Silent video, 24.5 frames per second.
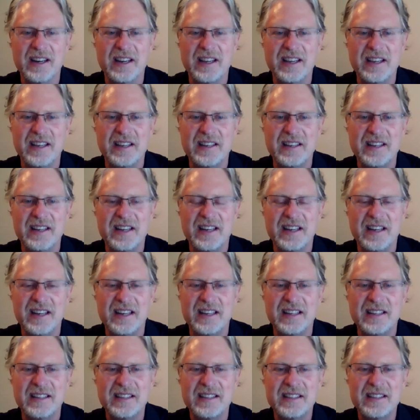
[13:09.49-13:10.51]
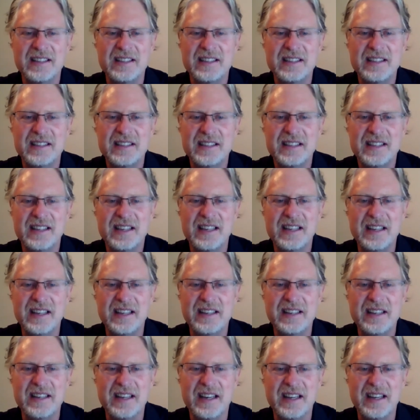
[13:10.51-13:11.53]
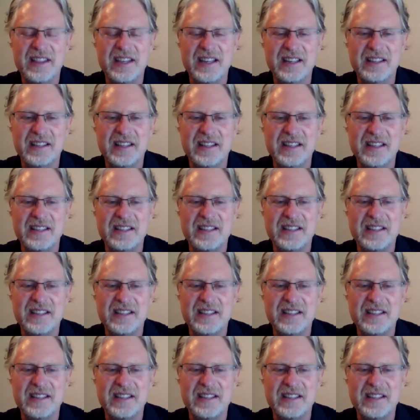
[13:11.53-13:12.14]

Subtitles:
And I think that,